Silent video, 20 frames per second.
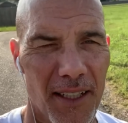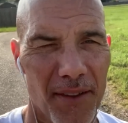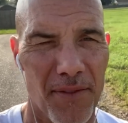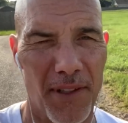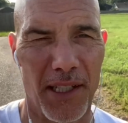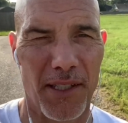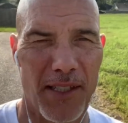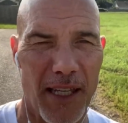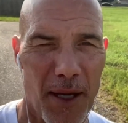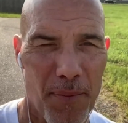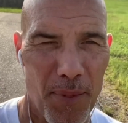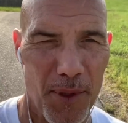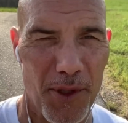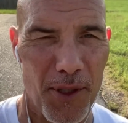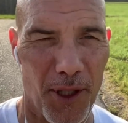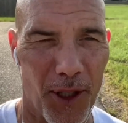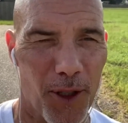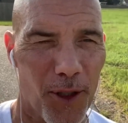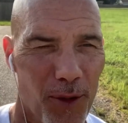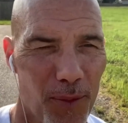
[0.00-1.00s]
but you have
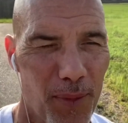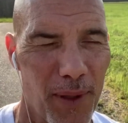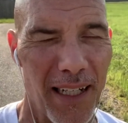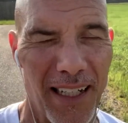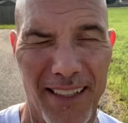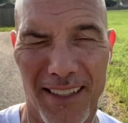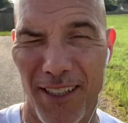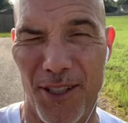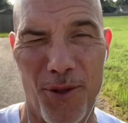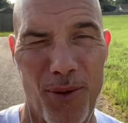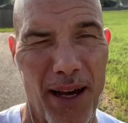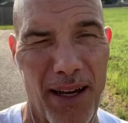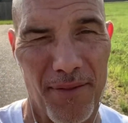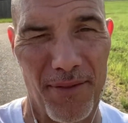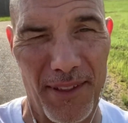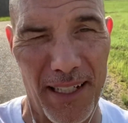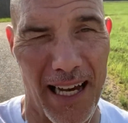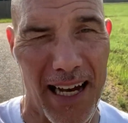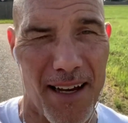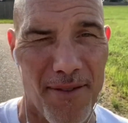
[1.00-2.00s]
not reached the
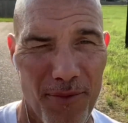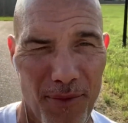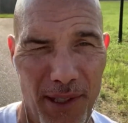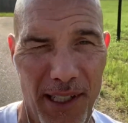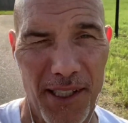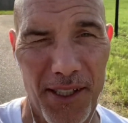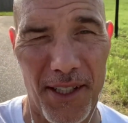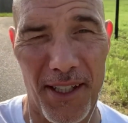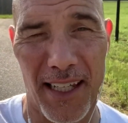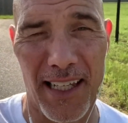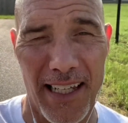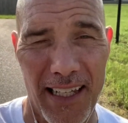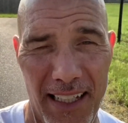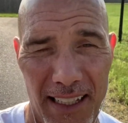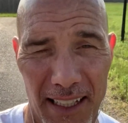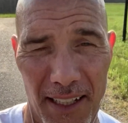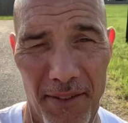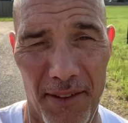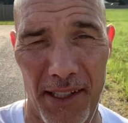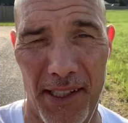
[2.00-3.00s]
end of the sales life.